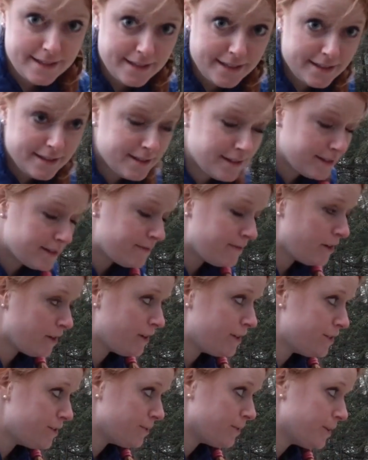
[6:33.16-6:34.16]
is. It's
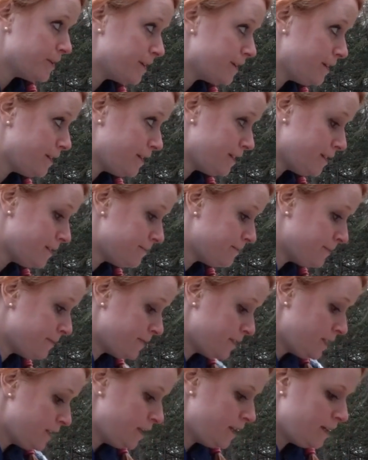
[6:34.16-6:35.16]
very short
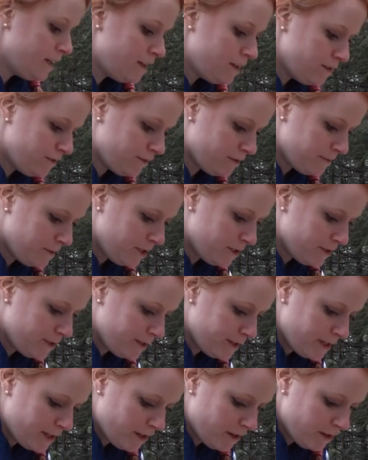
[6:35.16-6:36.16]
from here to
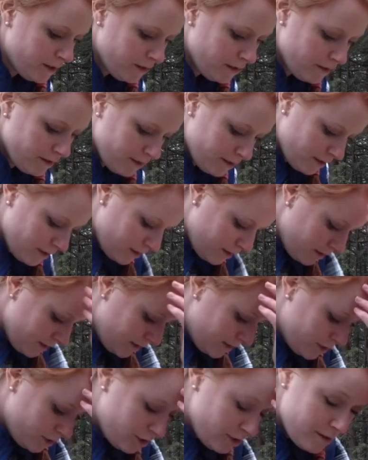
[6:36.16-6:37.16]
there.
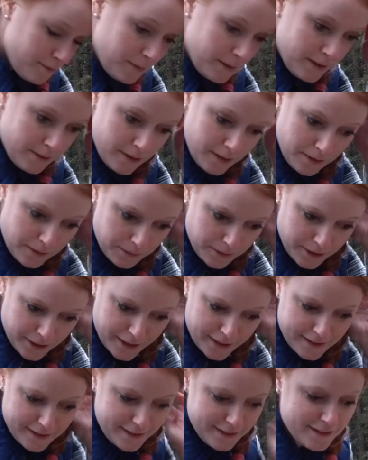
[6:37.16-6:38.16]
It should be
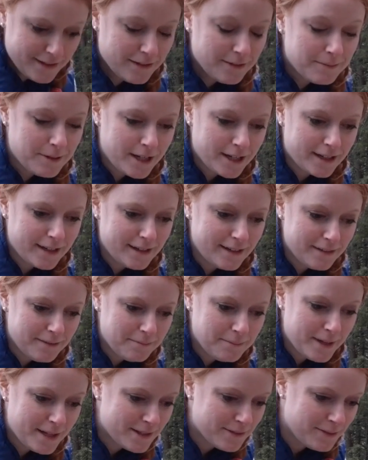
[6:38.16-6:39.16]
working, and so I'm not going to
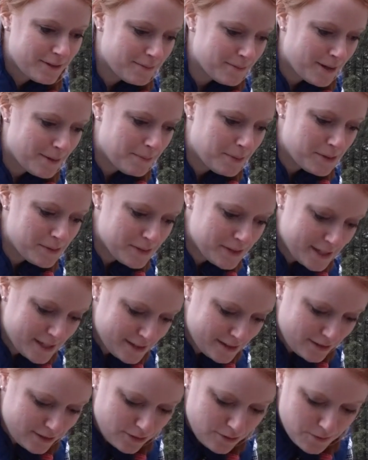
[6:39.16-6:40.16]
mess with my bow
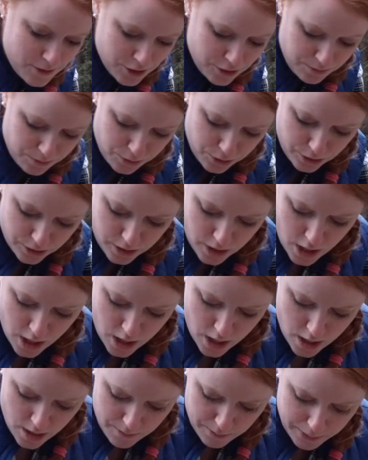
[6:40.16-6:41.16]
sights too much more,
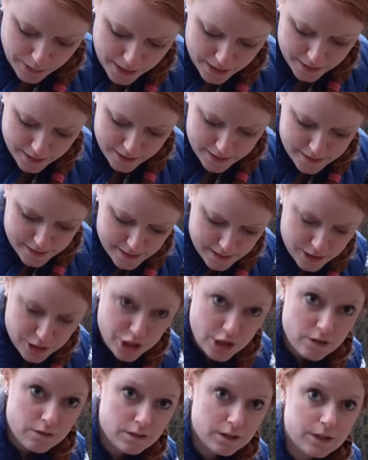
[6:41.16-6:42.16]
but this is
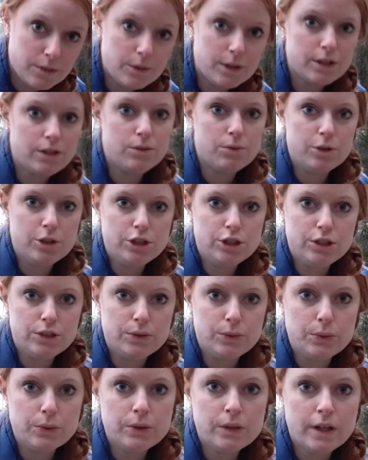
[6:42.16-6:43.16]
generally what you would
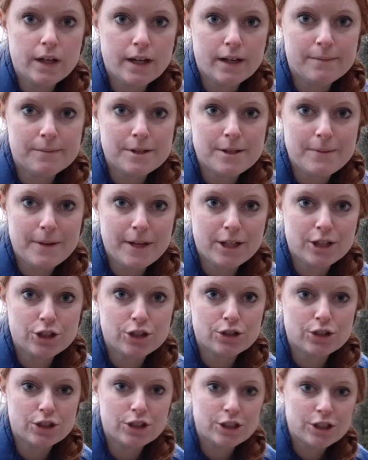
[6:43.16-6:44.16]
do to make
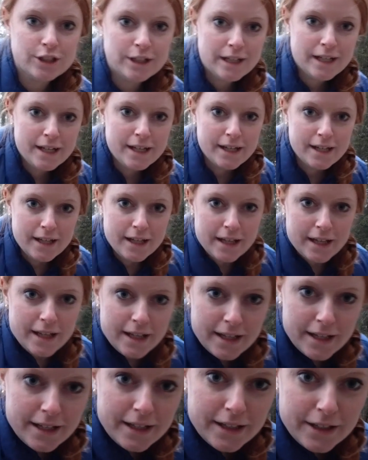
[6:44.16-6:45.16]
sure
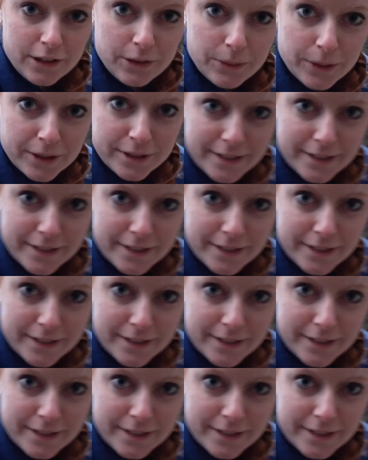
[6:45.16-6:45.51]
you are